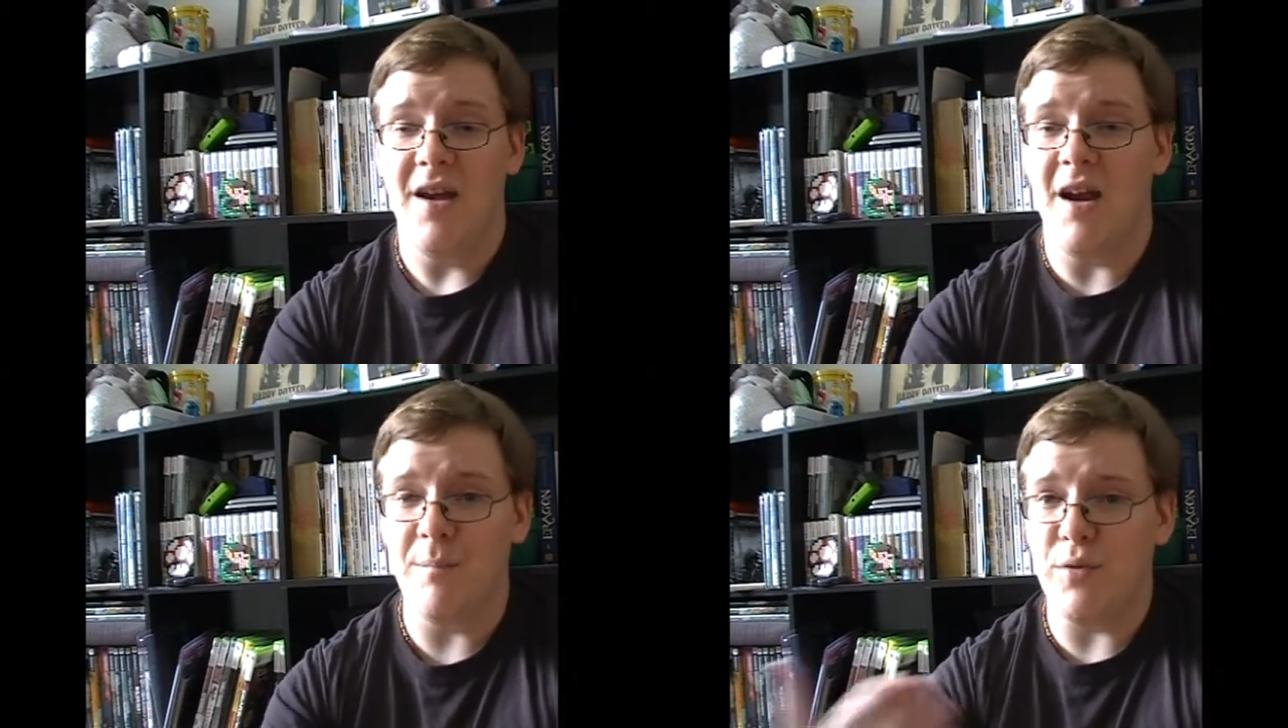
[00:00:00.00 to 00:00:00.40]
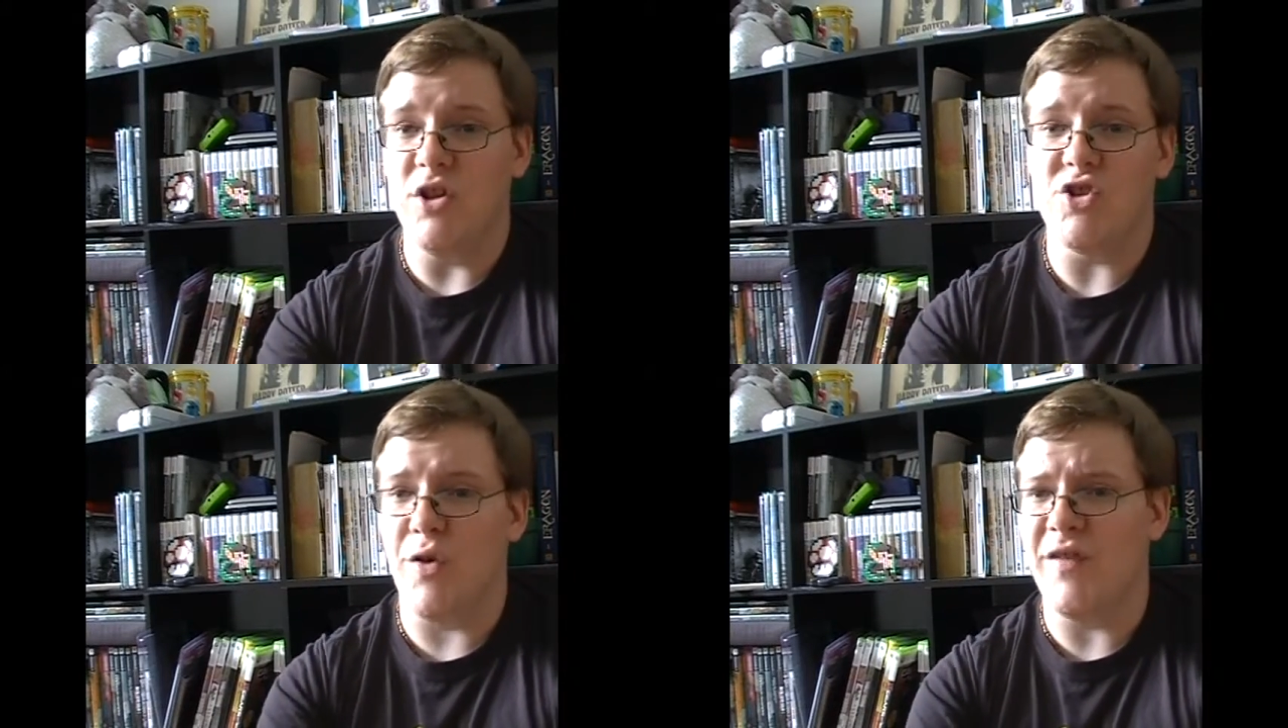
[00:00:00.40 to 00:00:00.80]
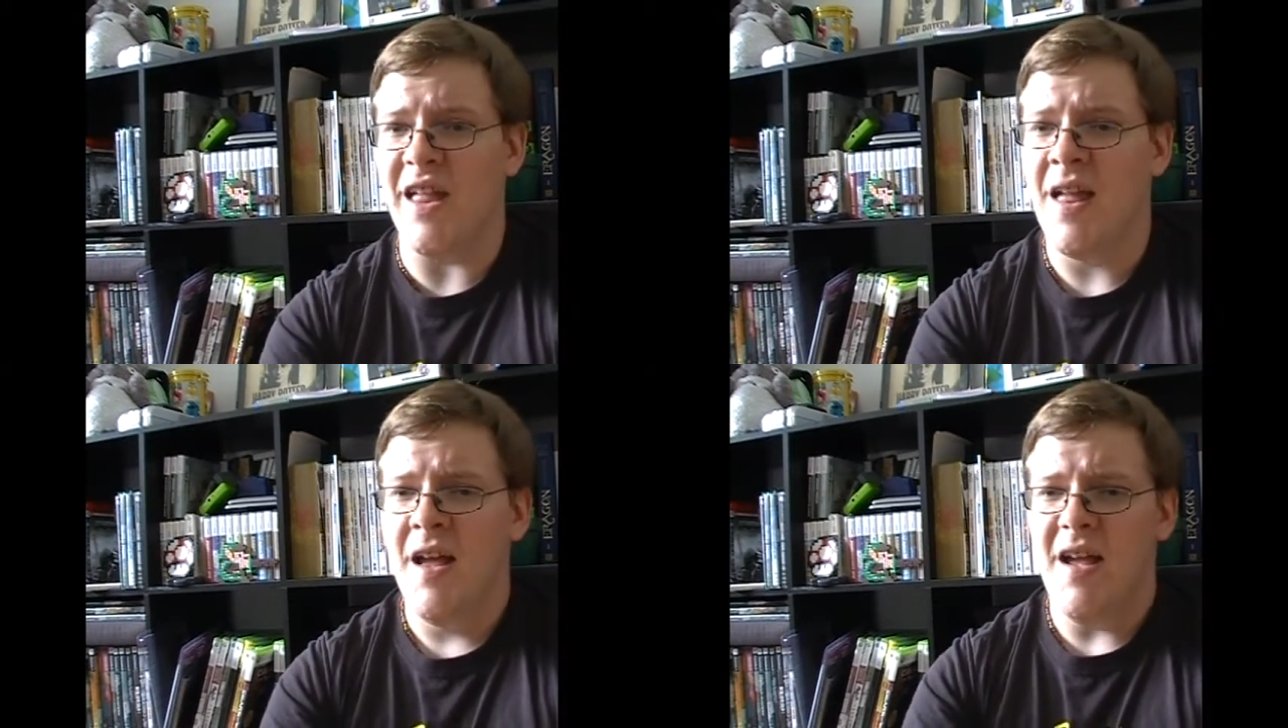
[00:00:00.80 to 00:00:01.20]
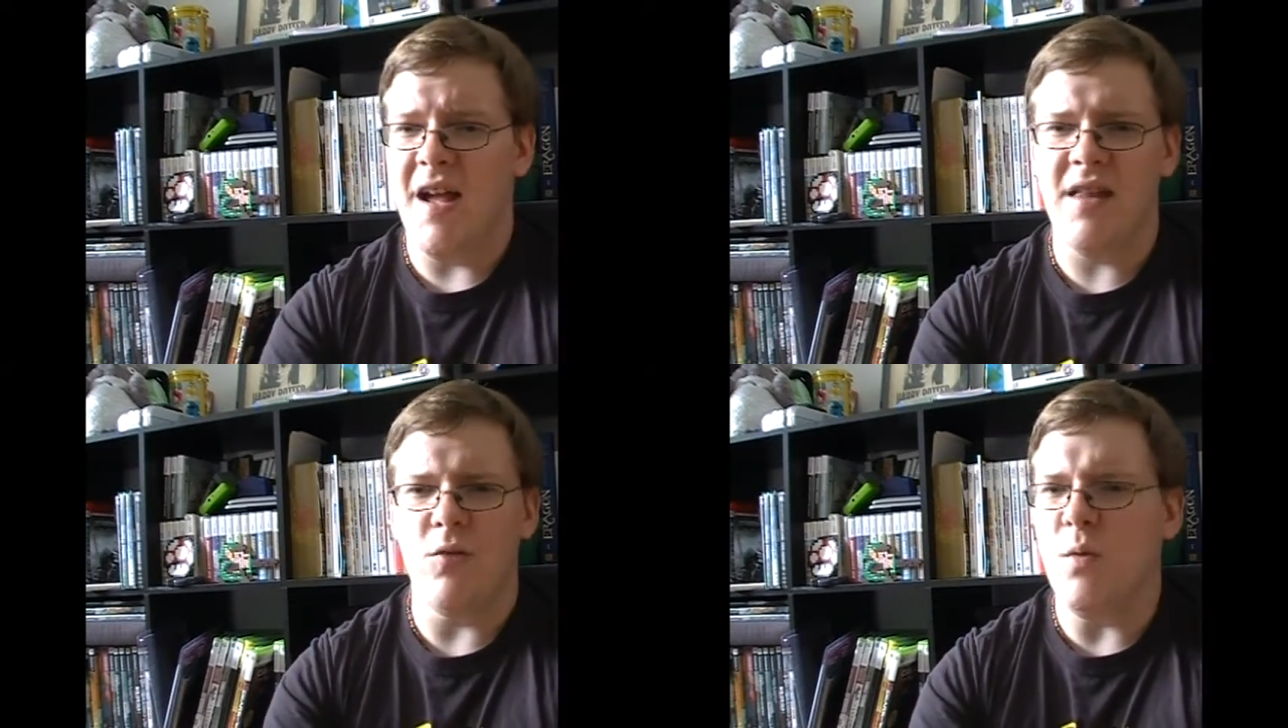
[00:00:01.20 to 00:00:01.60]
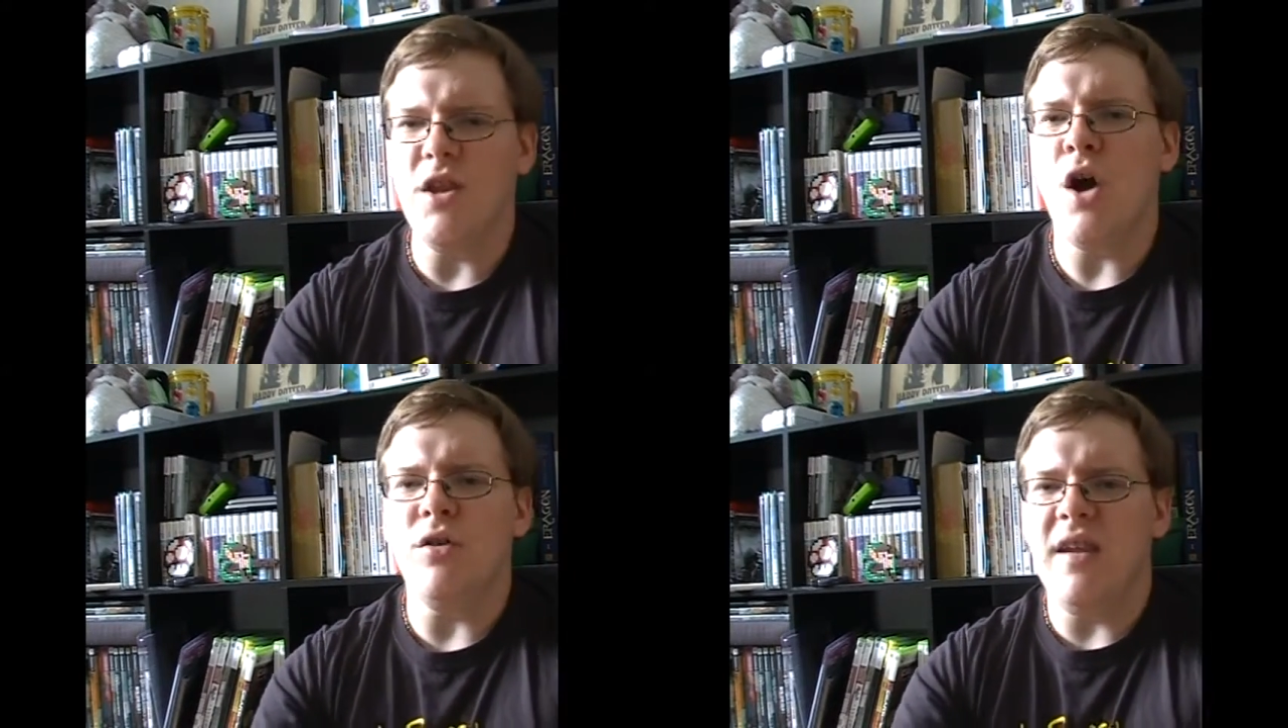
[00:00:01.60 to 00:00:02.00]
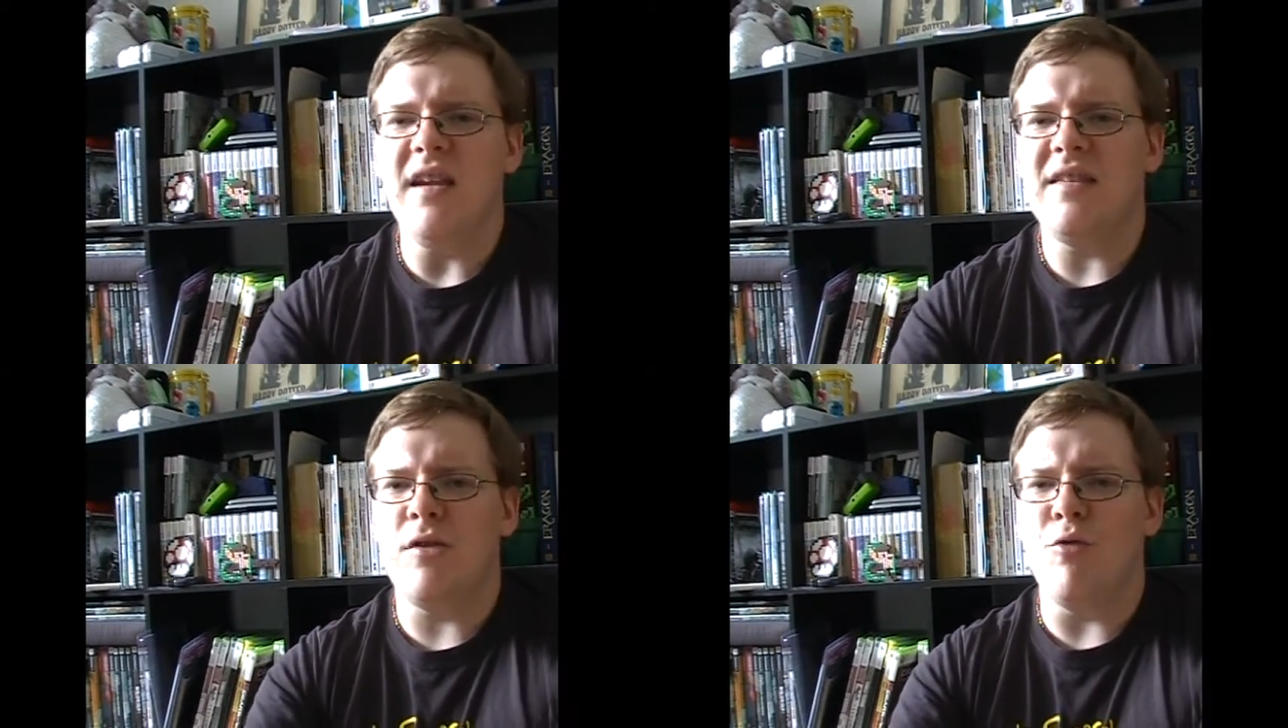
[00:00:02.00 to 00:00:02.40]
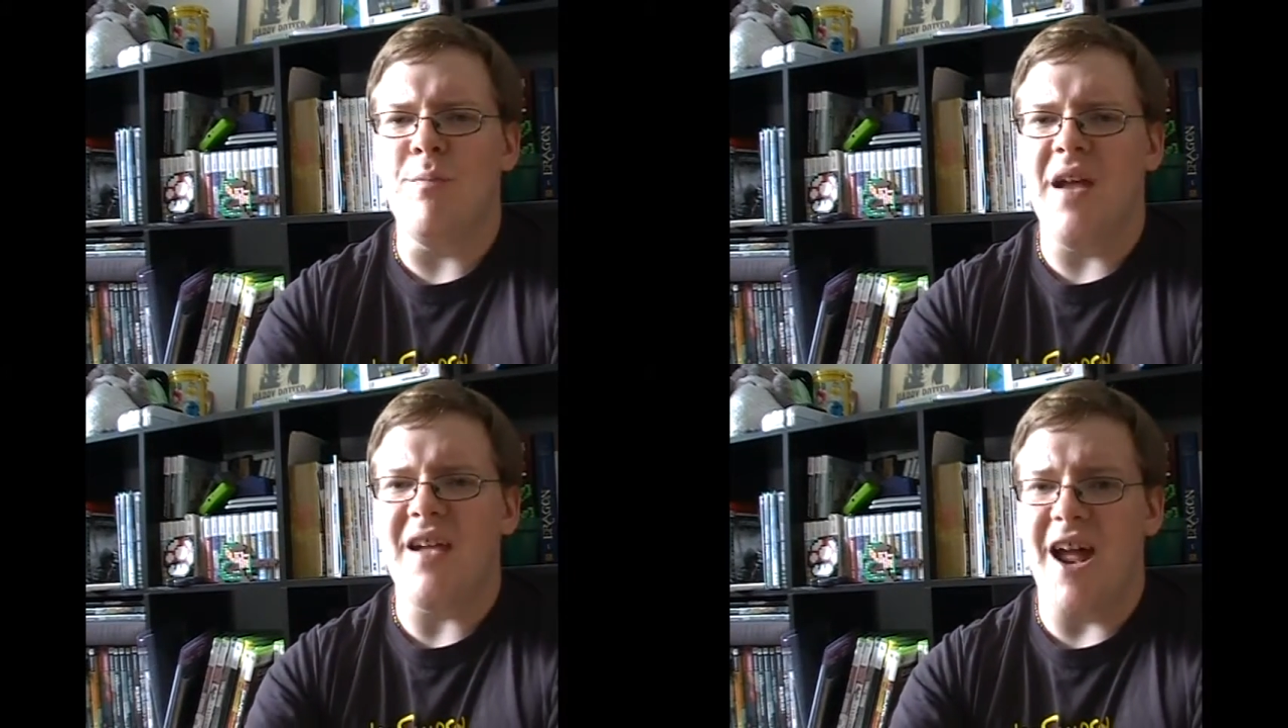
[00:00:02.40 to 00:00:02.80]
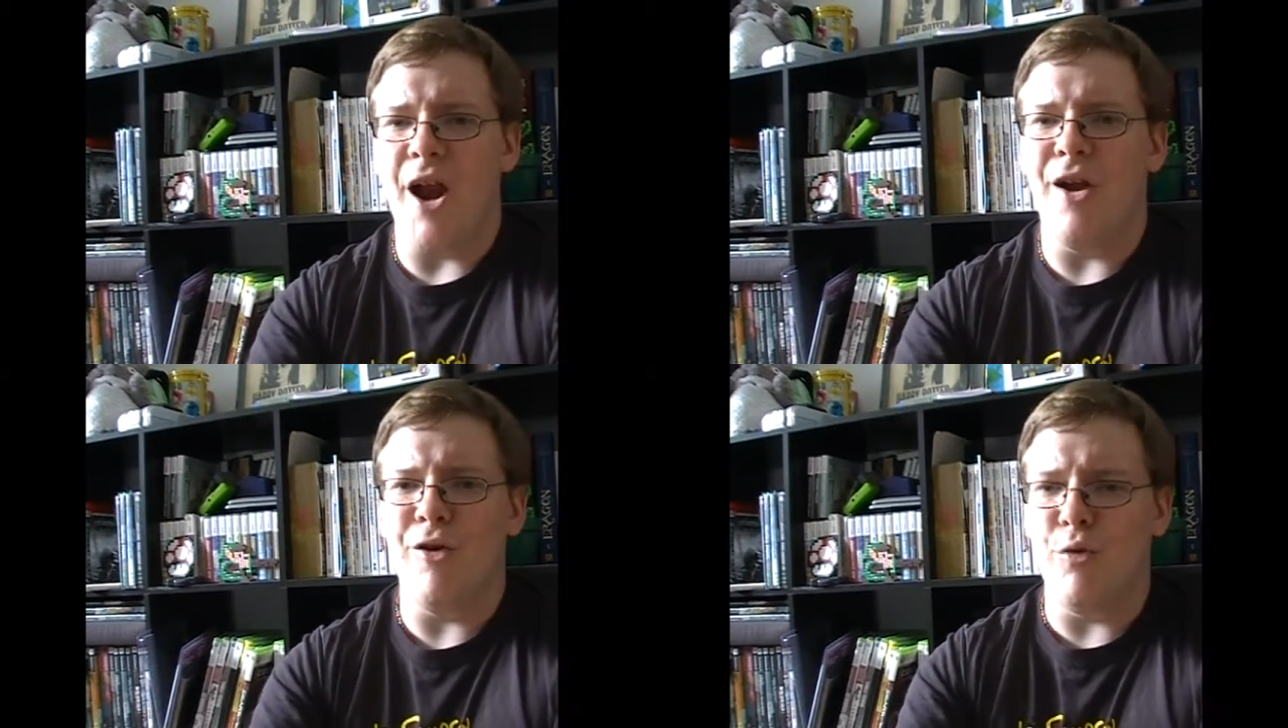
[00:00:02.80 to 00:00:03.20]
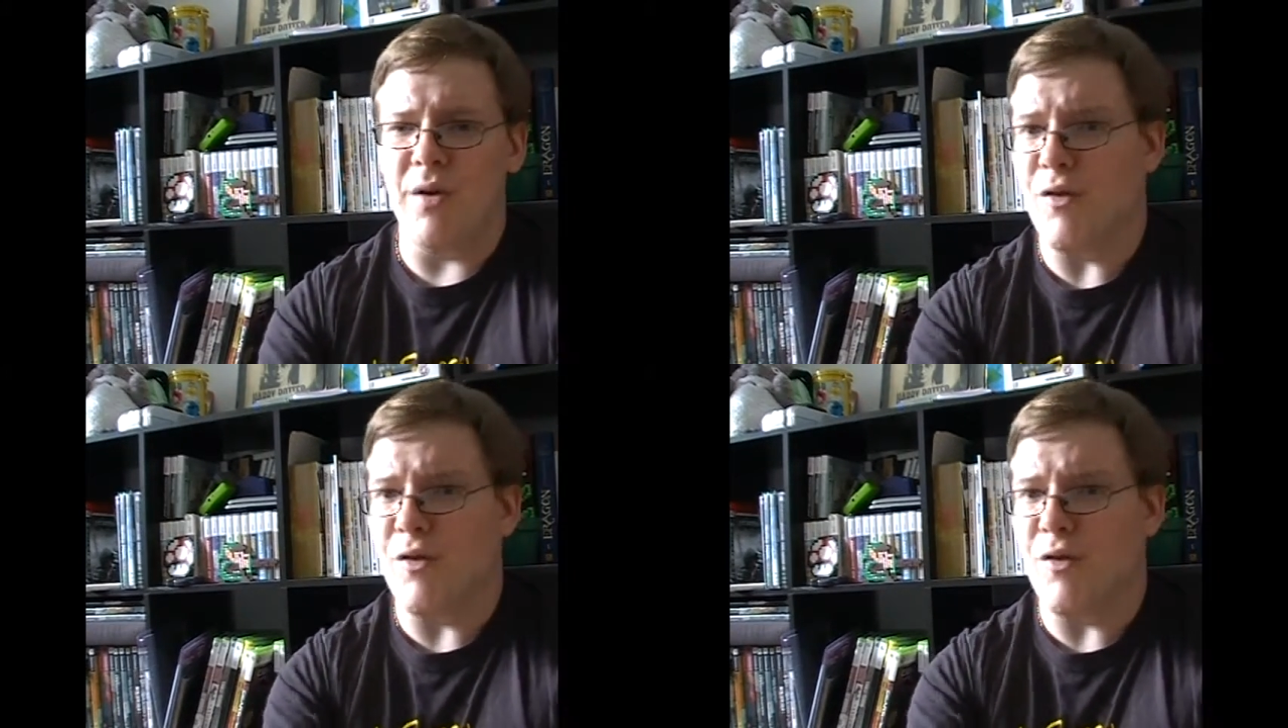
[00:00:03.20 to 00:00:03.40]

I'm pretty sure of that. And we don't need to make a